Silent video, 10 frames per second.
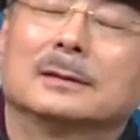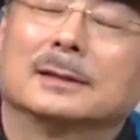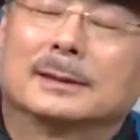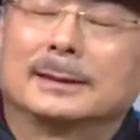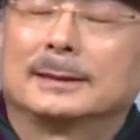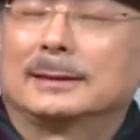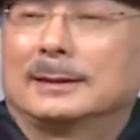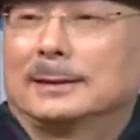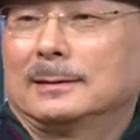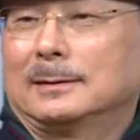in all,
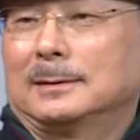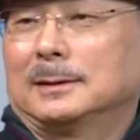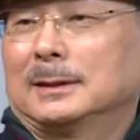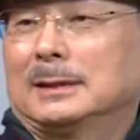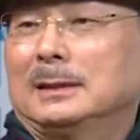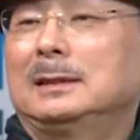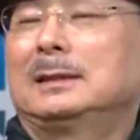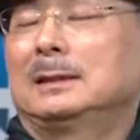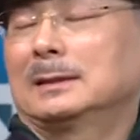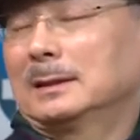
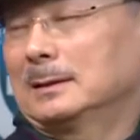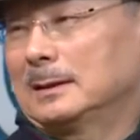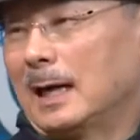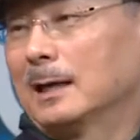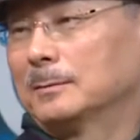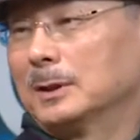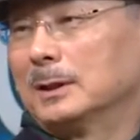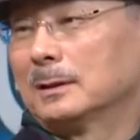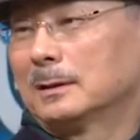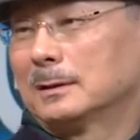this business is
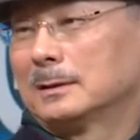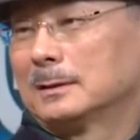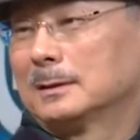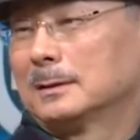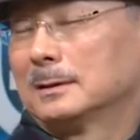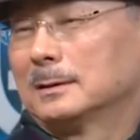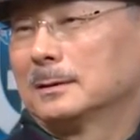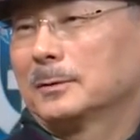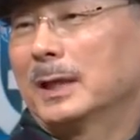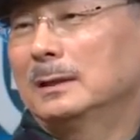really very
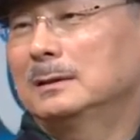simple.